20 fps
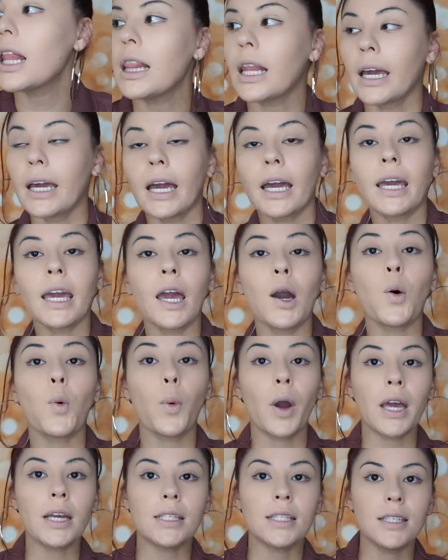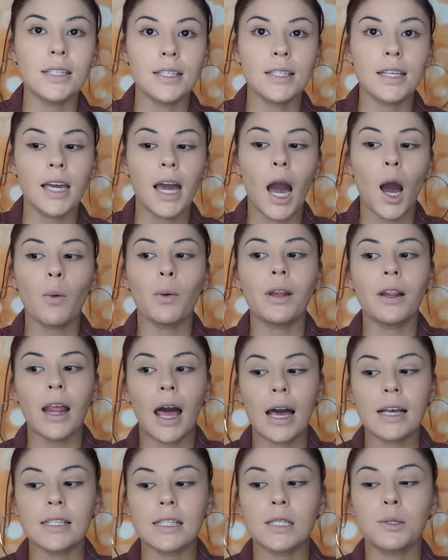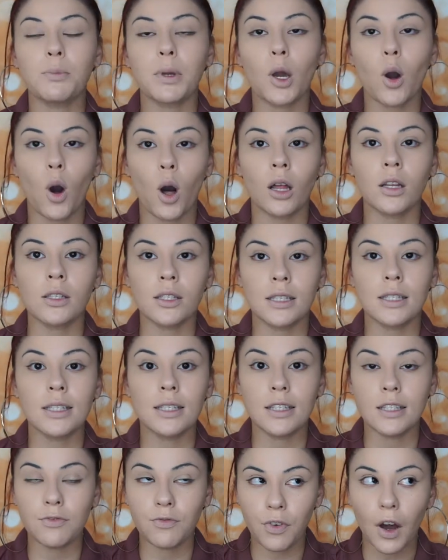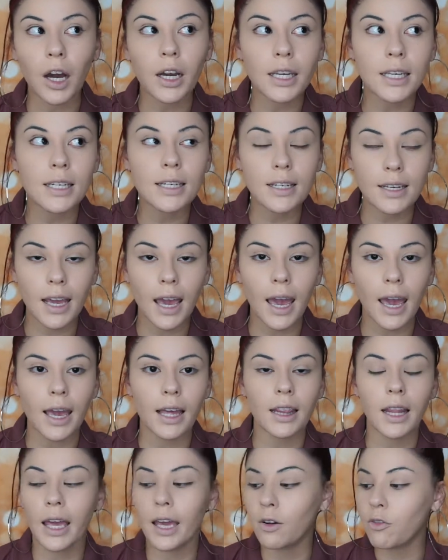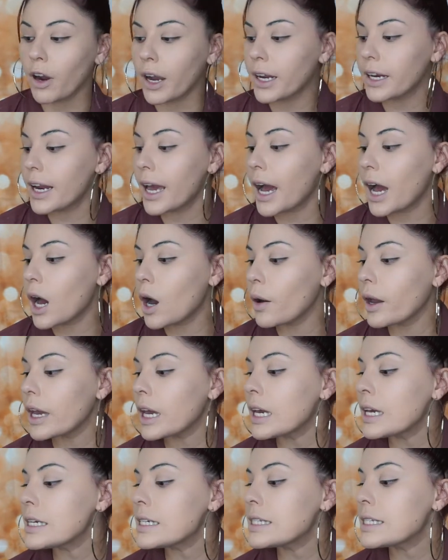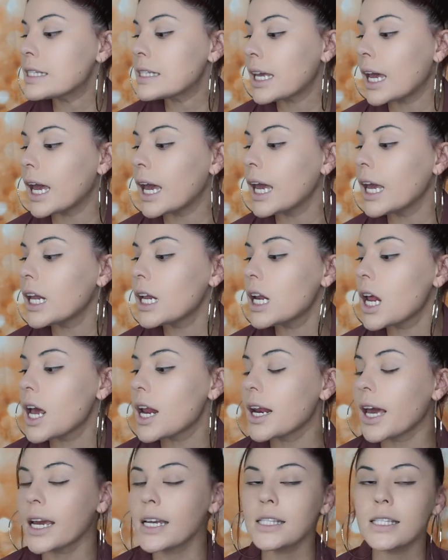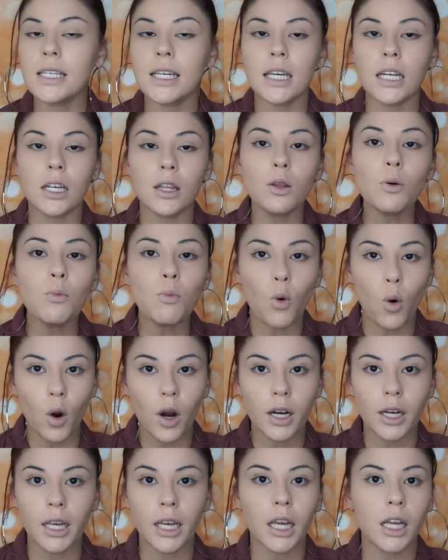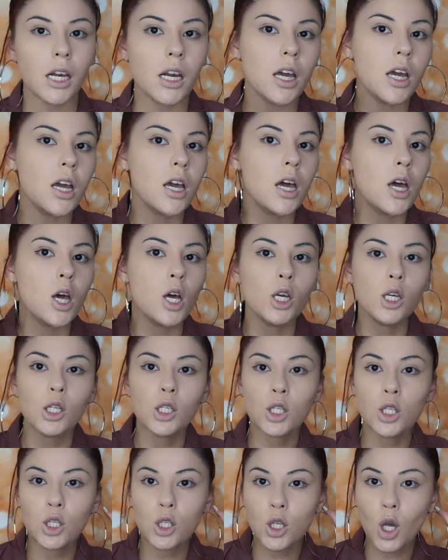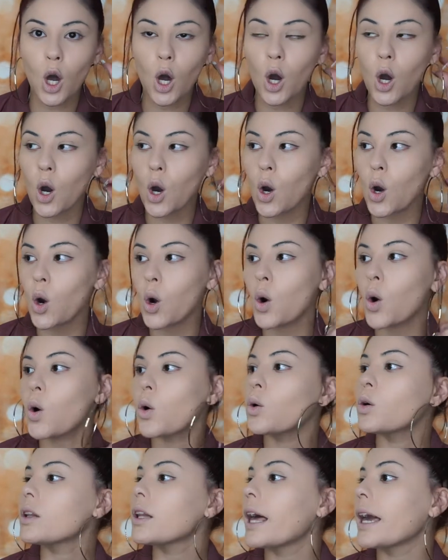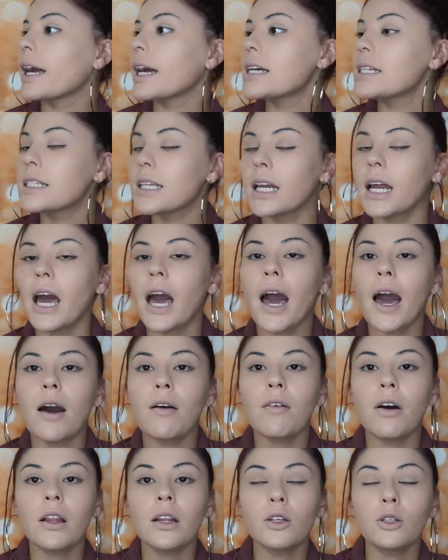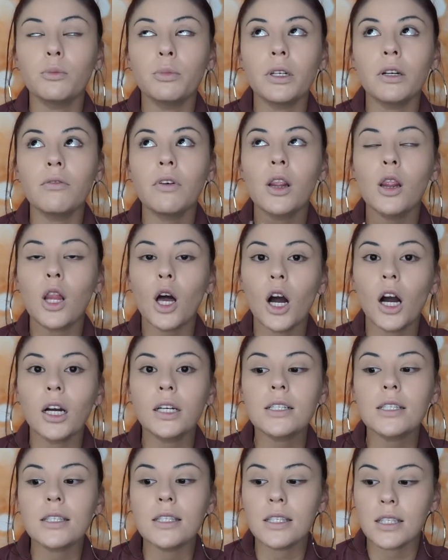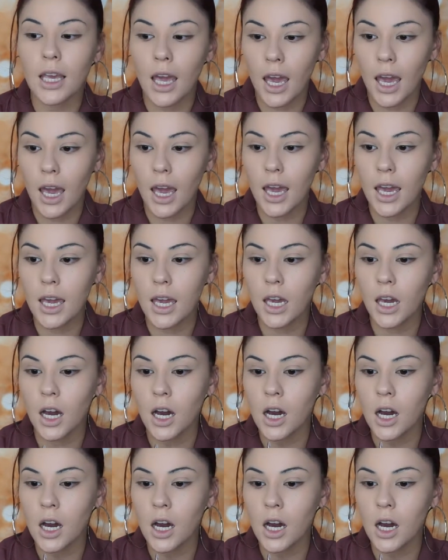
Like I can't wait to see how it lasts me all fucking day. Like right now it is 10, 19 in the morning. So like I said, I have a little bit of a long day.